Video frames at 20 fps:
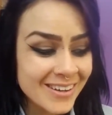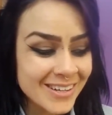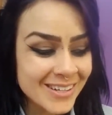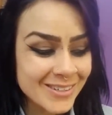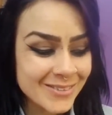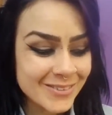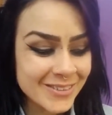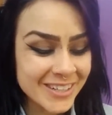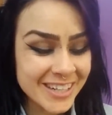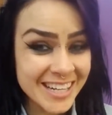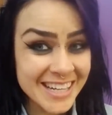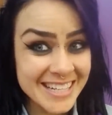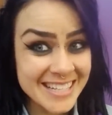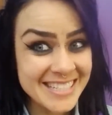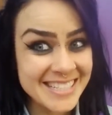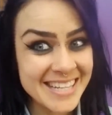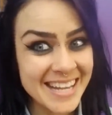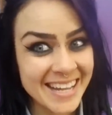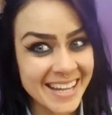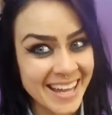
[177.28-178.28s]
over a
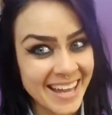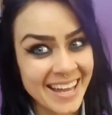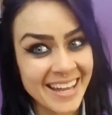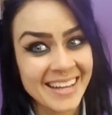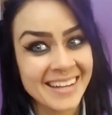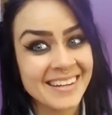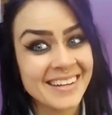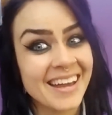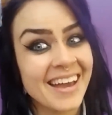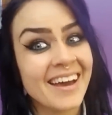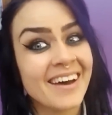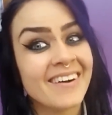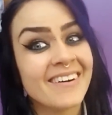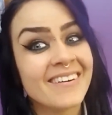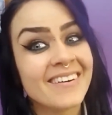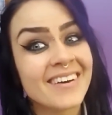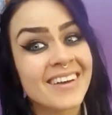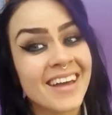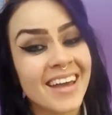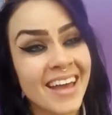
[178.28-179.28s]
decade
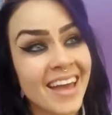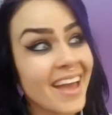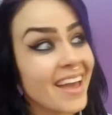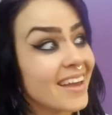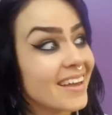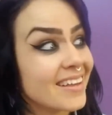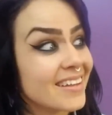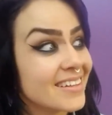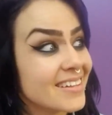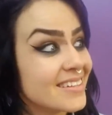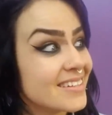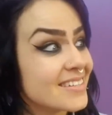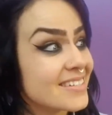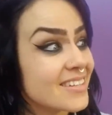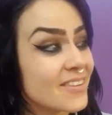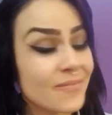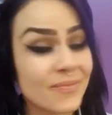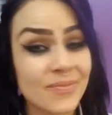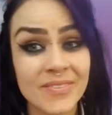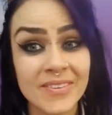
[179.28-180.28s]
now. And
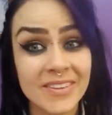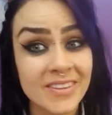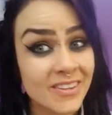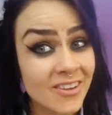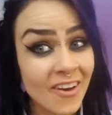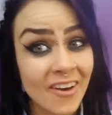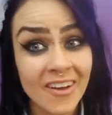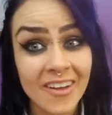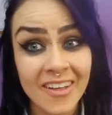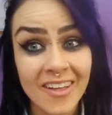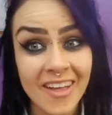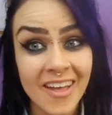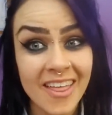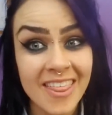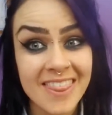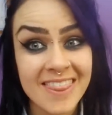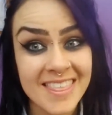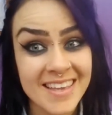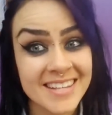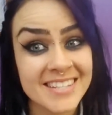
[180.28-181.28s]
y'all,
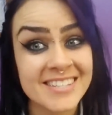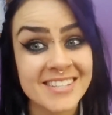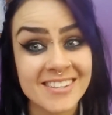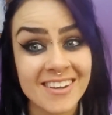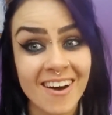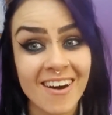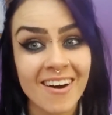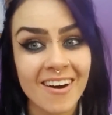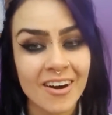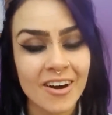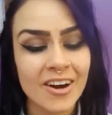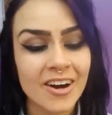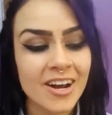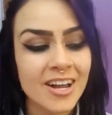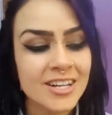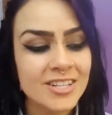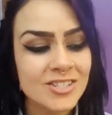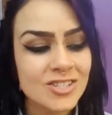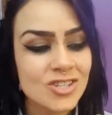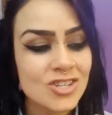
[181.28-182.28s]
this
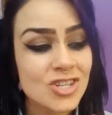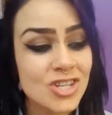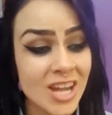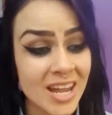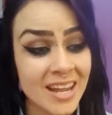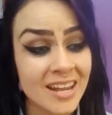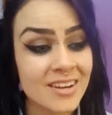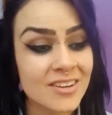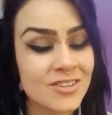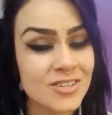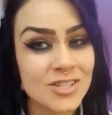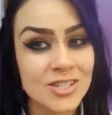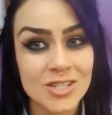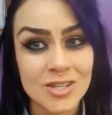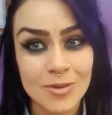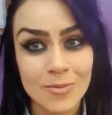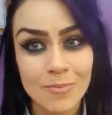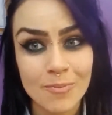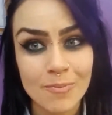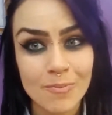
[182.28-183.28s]
car
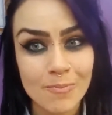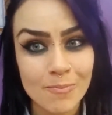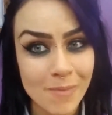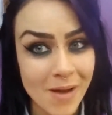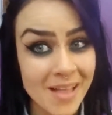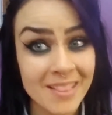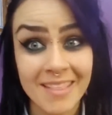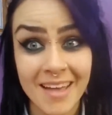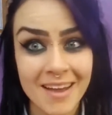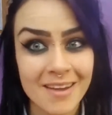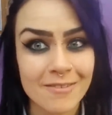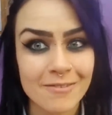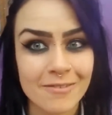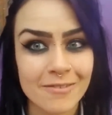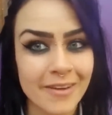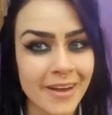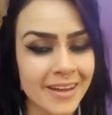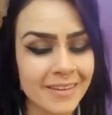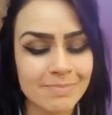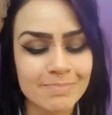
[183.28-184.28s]
changed my life.
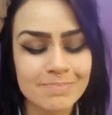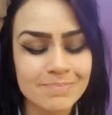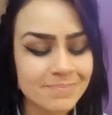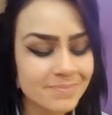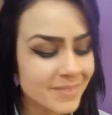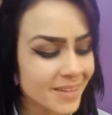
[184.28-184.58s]
I